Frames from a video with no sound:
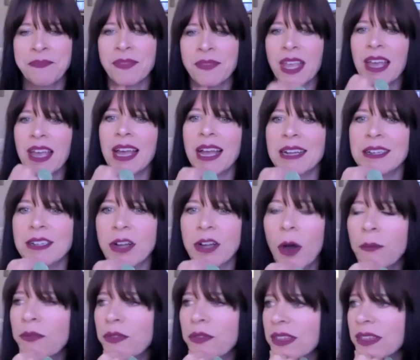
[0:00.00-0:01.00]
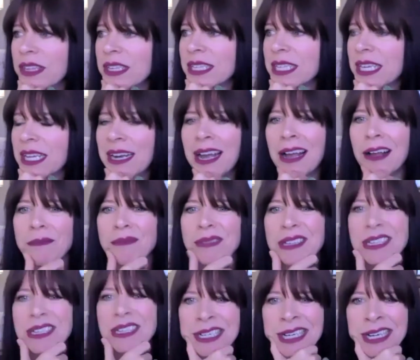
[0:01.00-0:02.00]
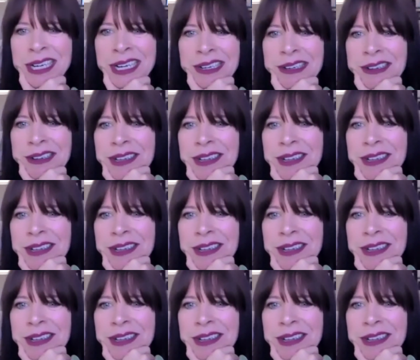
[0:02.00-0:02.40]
And wow. Hopefully this can help. Yeah.